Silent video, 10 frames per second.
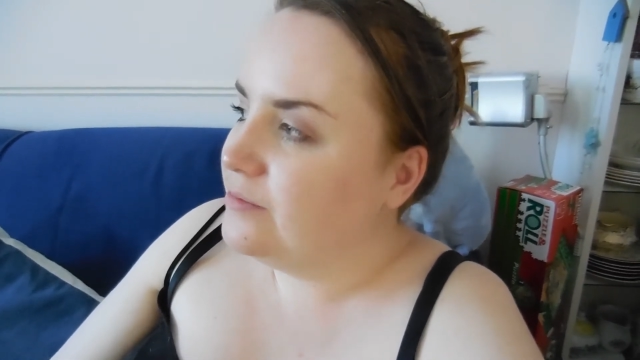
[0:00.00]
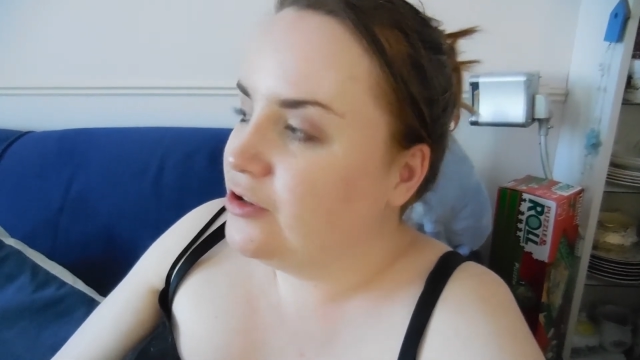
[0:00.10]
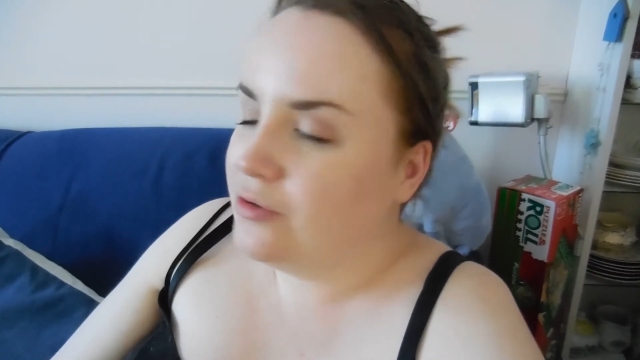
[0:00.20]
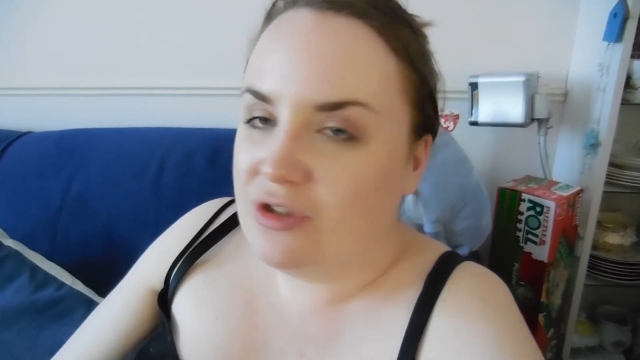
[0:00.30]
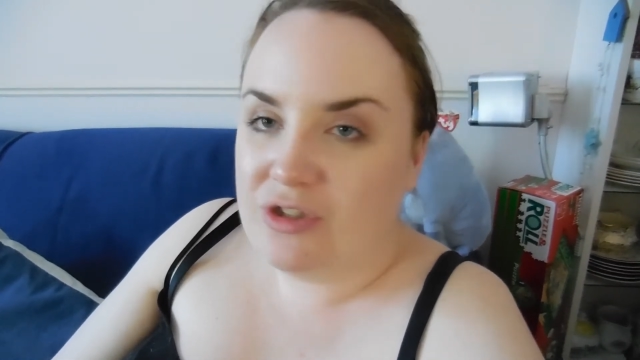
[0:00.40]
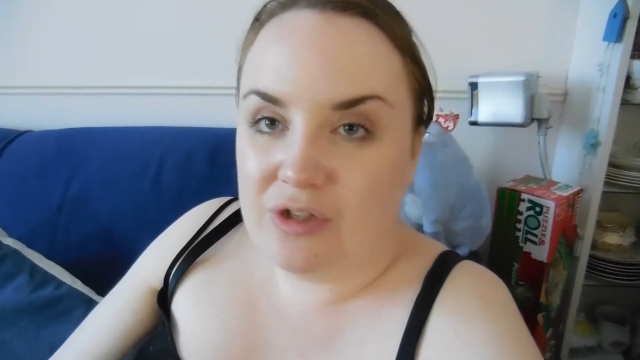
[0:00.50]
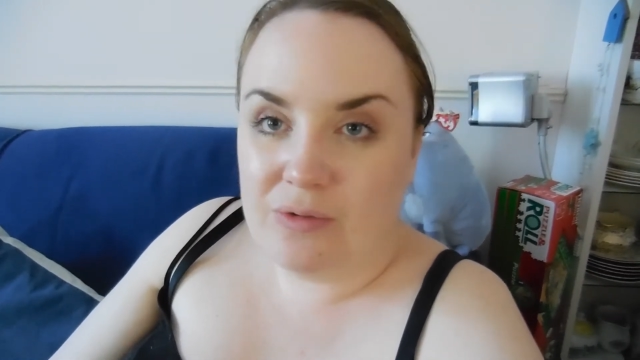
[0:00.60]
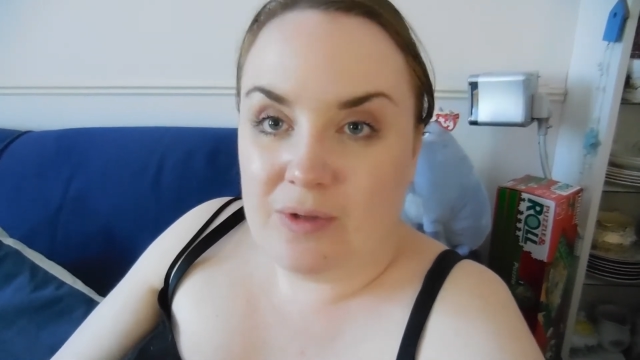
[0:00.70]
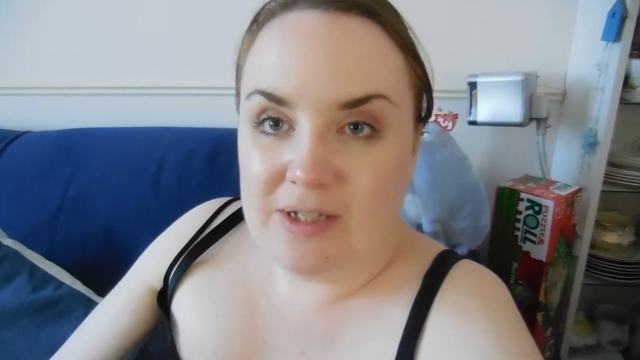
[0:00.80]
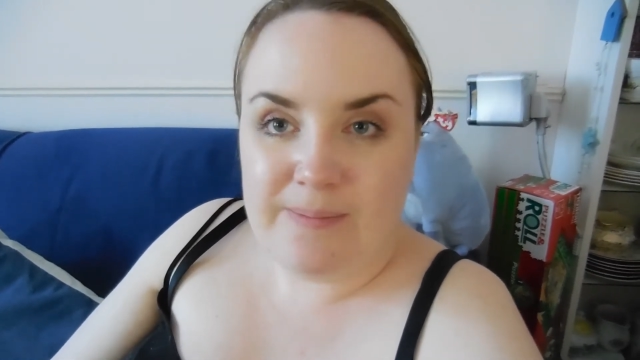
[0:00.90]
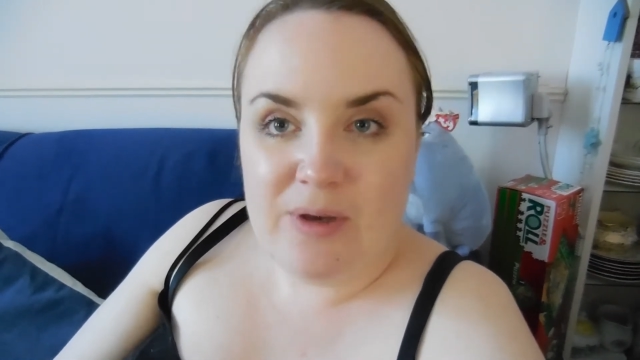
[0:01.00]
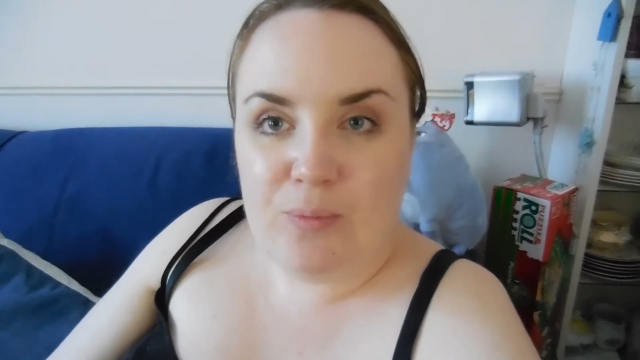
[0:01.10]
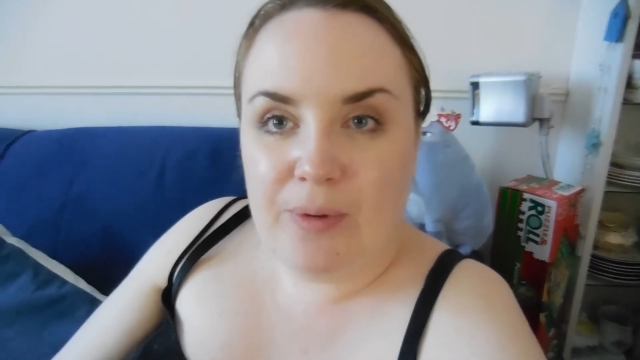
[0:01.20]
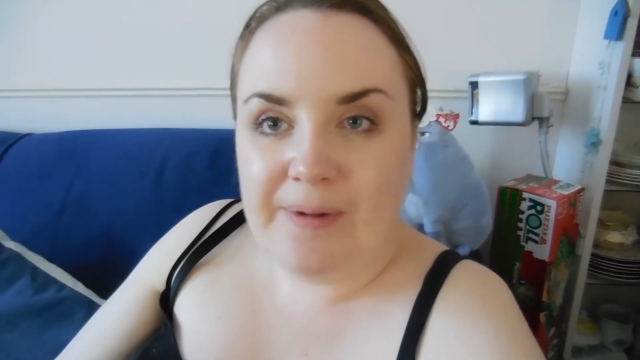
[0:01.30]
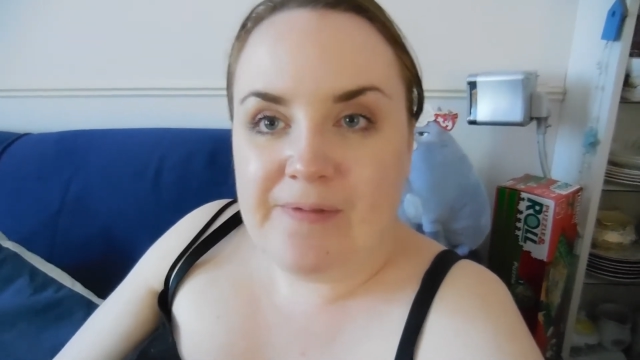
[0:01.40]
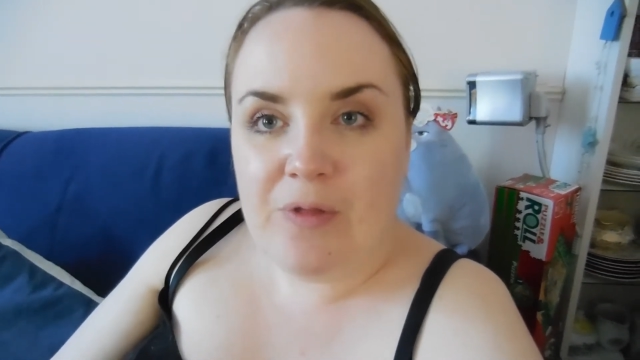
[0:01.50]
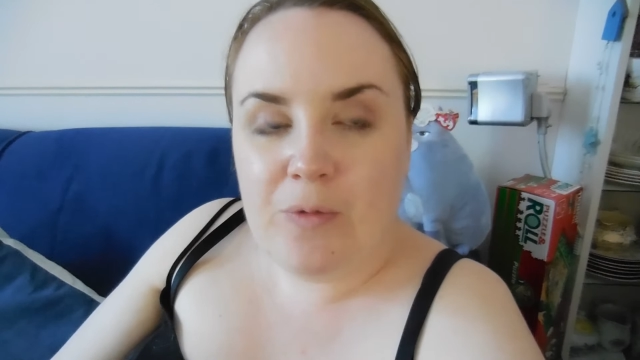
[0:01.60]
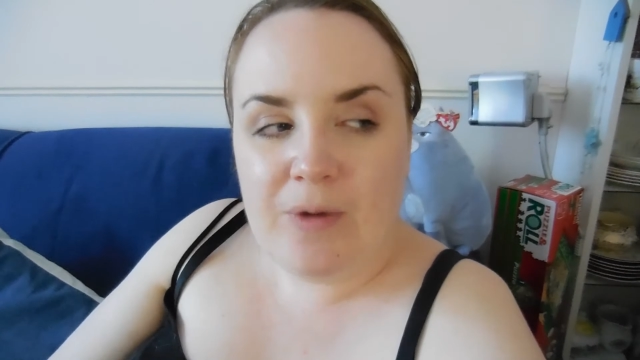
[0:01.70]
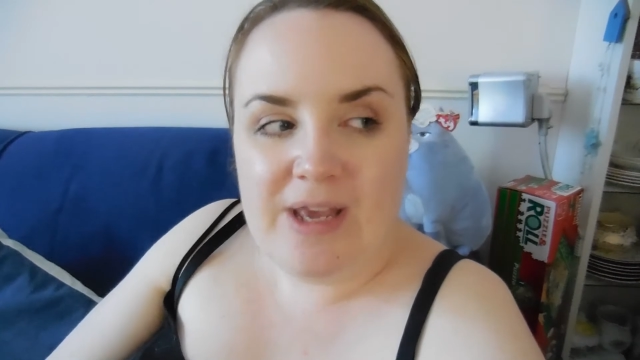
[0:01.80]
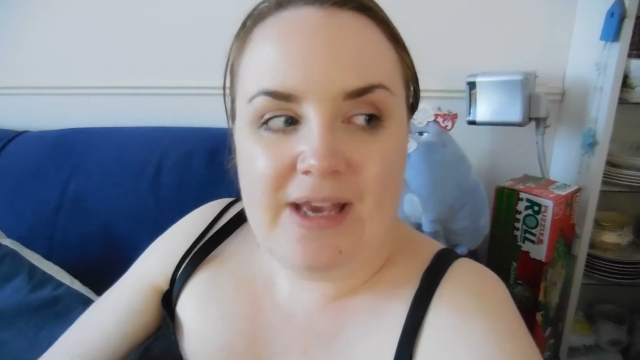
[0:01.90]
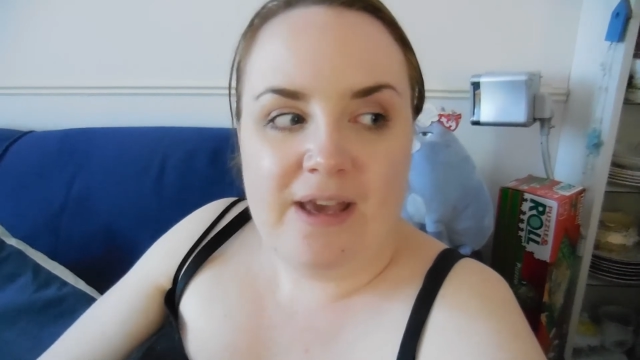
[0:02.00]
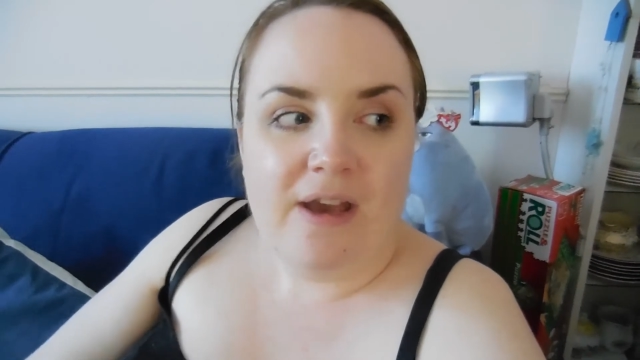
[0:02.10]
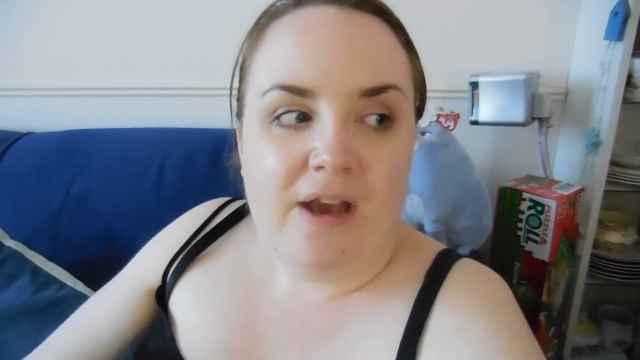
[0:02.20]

George has done all his meal prepping for the week.